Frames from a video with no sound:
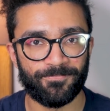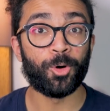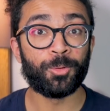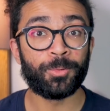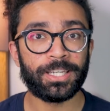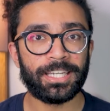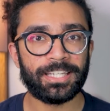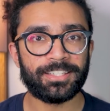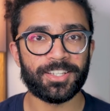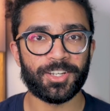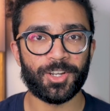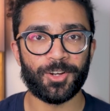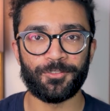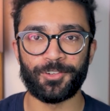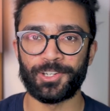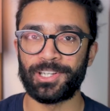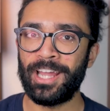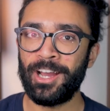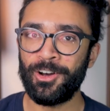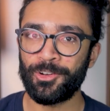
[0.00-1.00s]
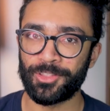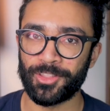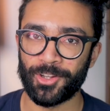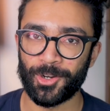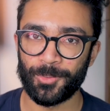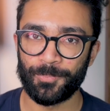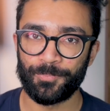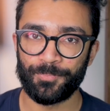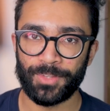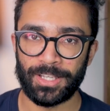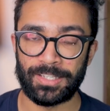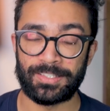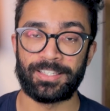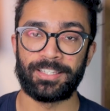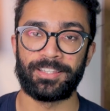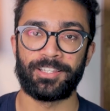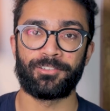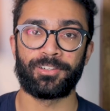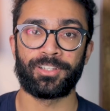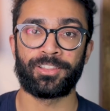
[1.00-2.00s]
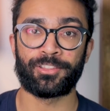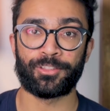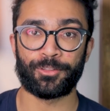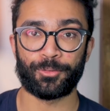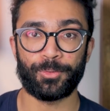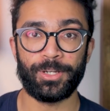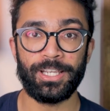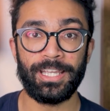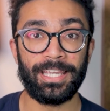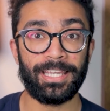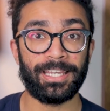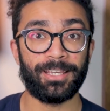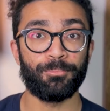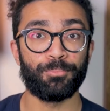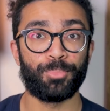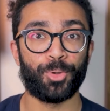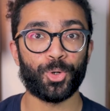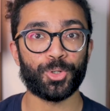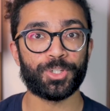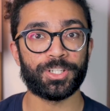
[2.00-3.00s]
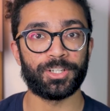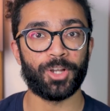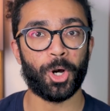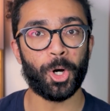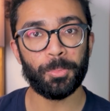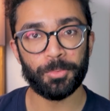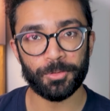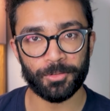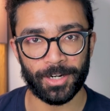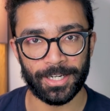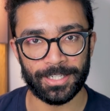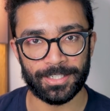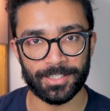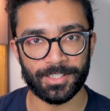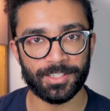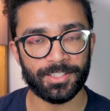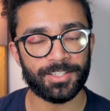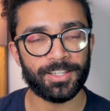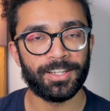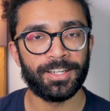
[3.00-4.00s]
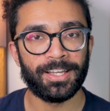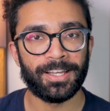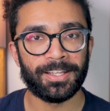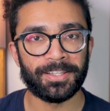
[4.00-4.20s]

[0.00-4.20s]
All we need to know for now, though, is that there are three important operators